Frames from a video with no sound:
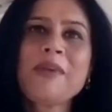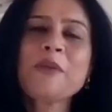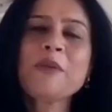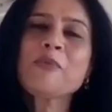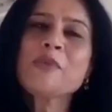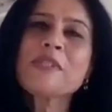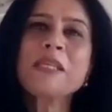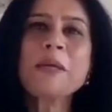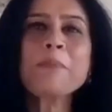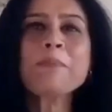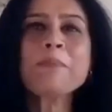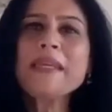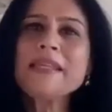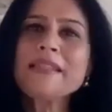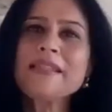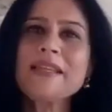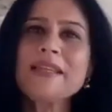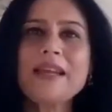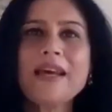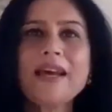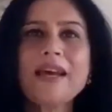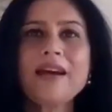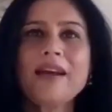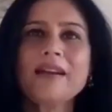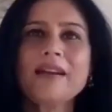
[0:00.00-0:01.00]
That was something
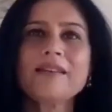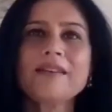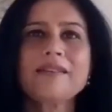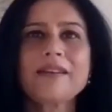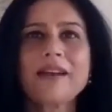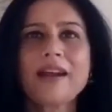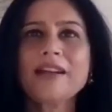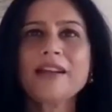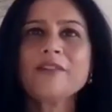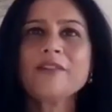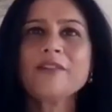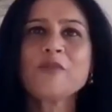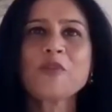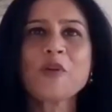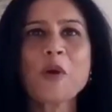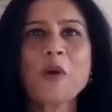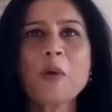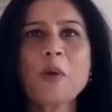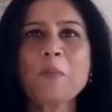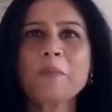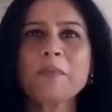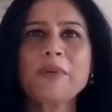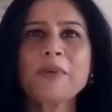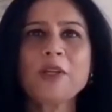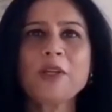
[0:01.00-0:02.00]
that I had right
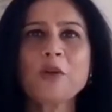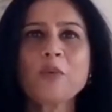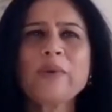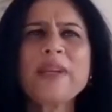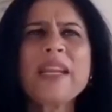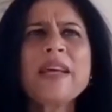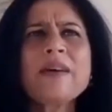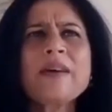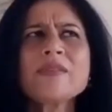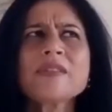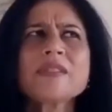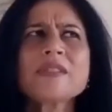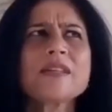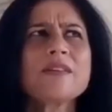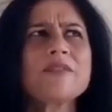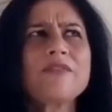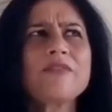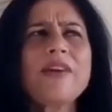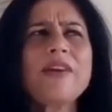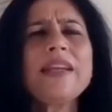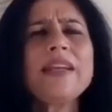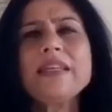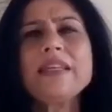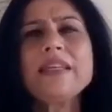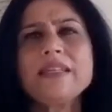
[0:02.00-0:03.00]
from, you know, when I was a
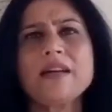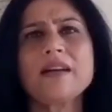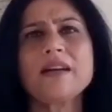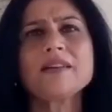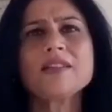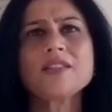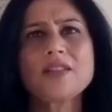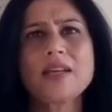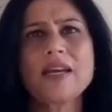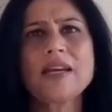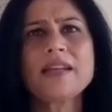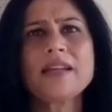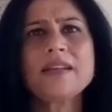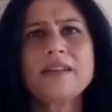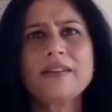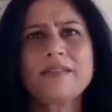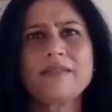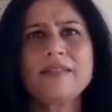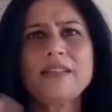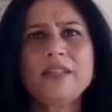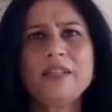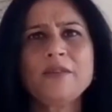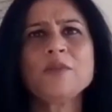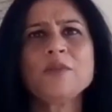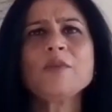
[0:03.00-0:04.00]
fairly young child
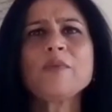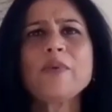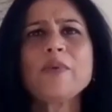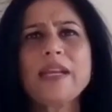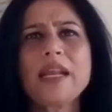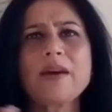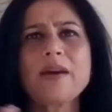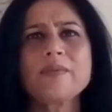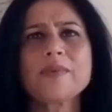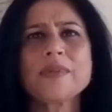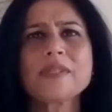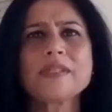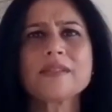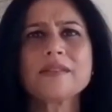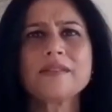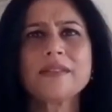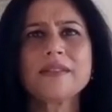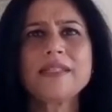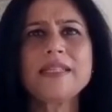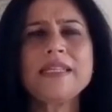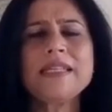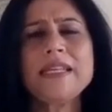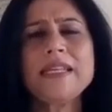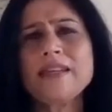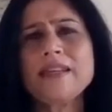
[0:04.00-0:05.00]
and even when I was
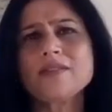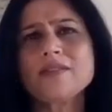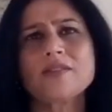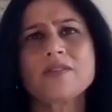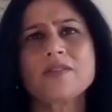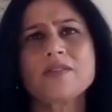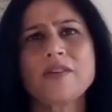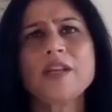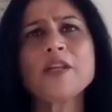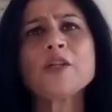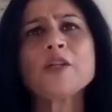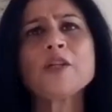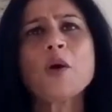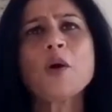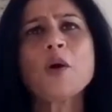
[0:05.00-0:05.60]
a teenager in